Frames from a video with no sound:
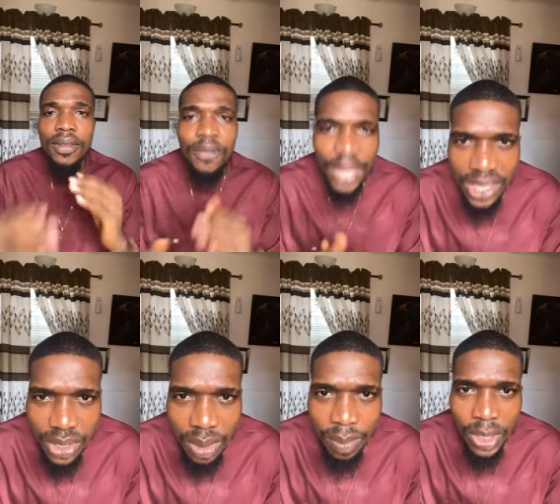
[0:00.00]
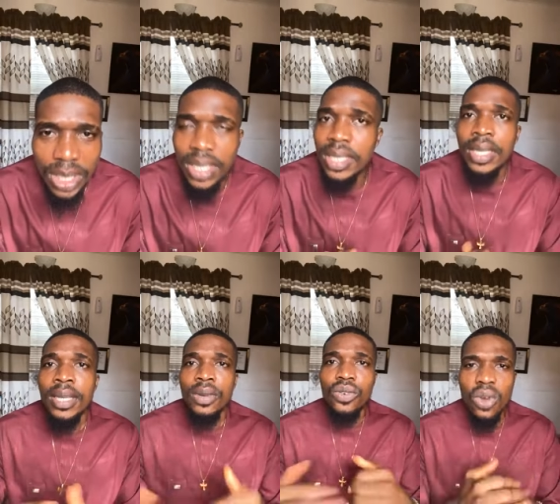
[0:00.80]
Invest your money.
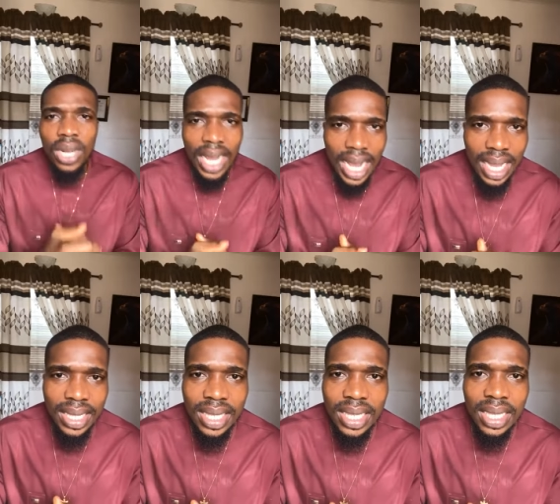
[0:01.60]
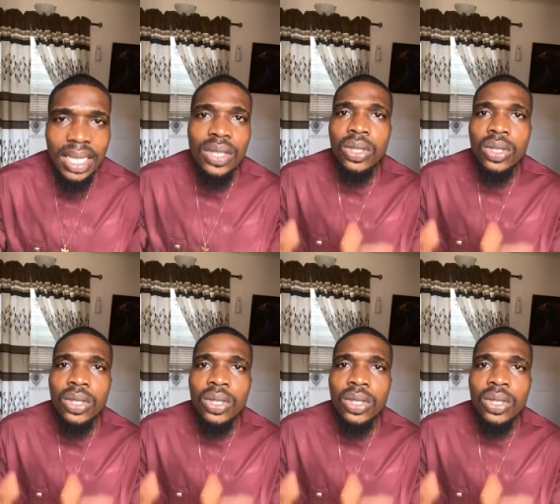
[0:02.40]
Run ads.